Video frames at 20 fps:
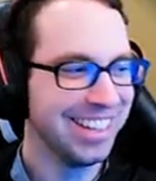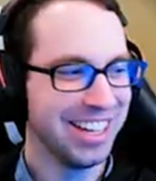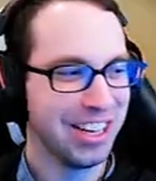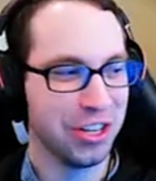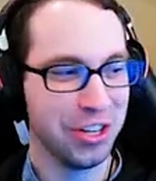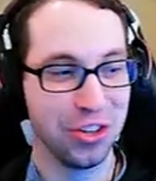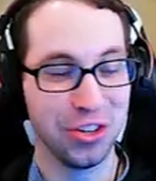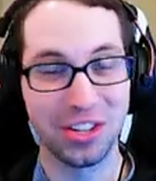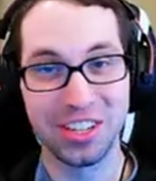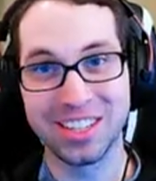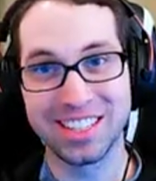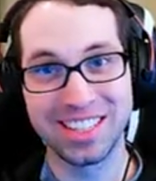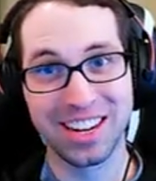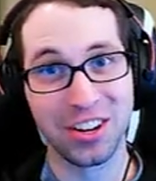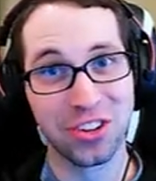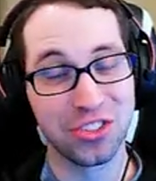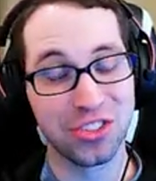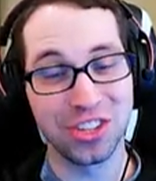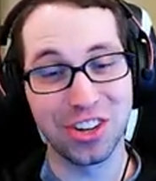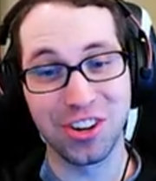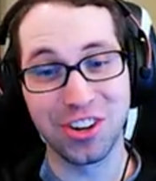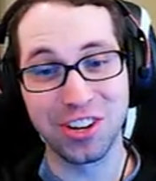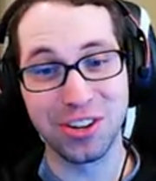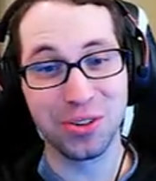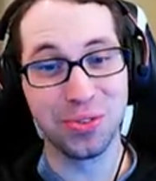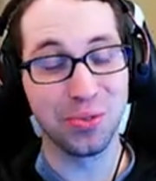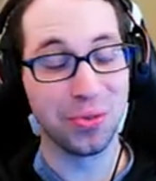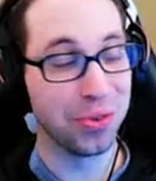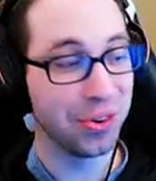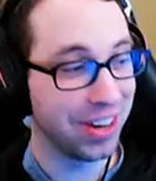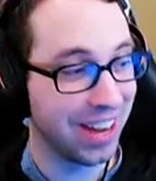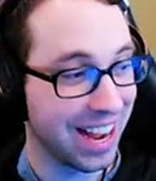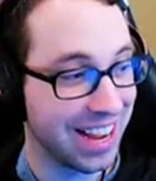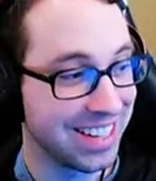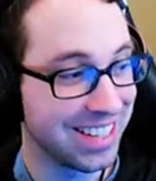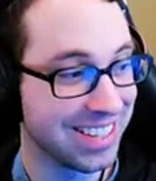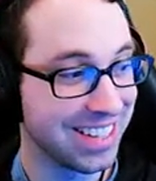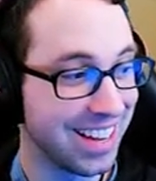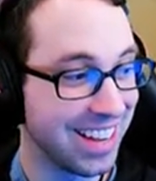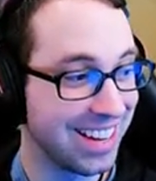you can tell Jerry what I
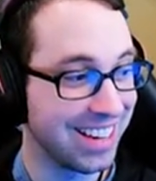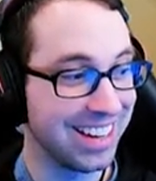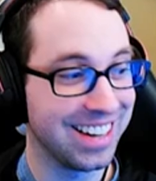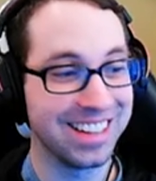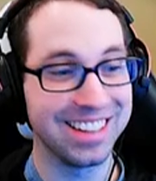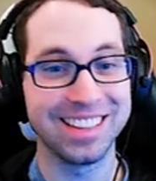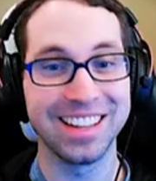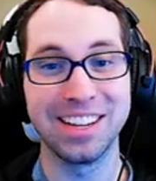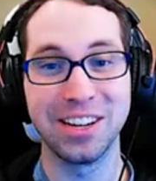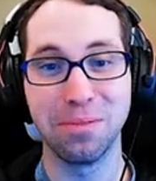said anything